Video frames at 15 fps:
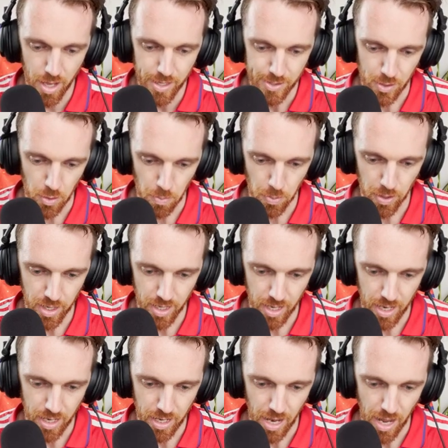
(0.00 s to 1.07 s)
So they're putting
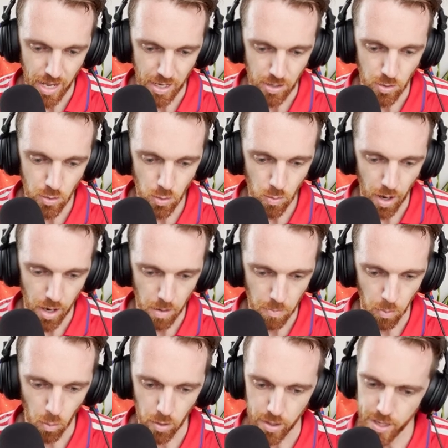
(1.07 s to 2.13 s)
in a new
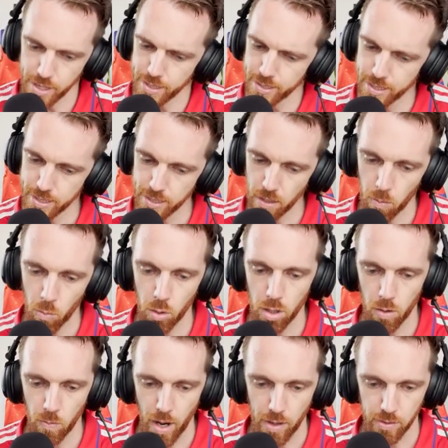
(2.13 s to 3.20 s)
airport
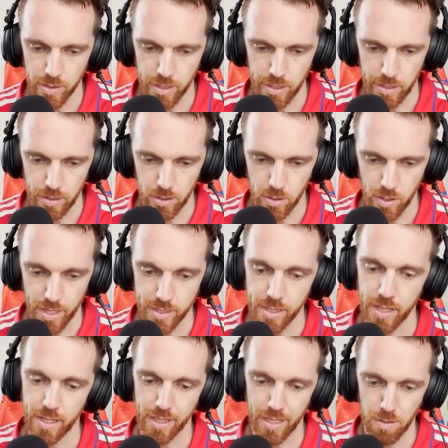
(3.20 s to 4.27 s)
somewhere around here. So that's
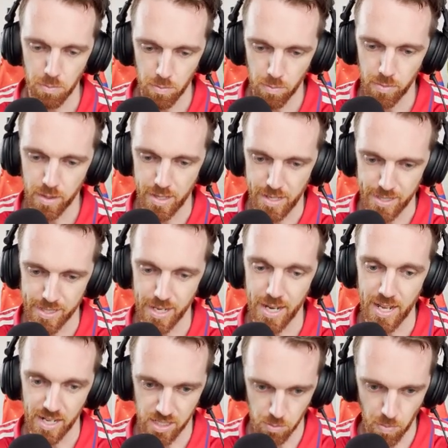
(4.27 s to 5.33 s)
going to keep the
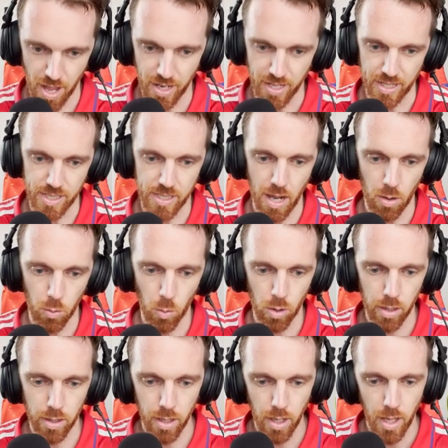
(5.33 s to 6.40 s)
city expanding
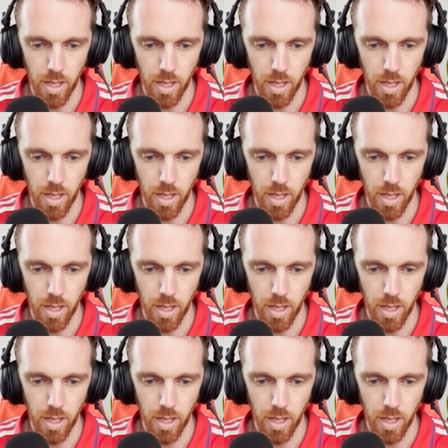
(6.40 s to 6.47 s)
southward.